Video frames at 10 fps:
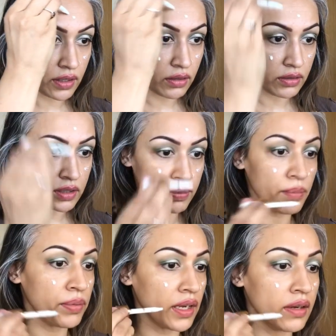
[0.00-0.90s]
Oh, just
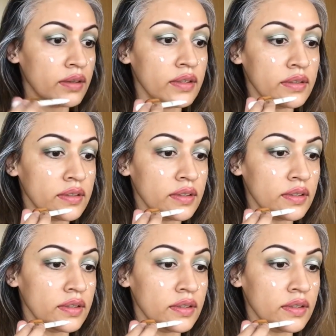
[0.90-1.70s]
pump it out and that's it.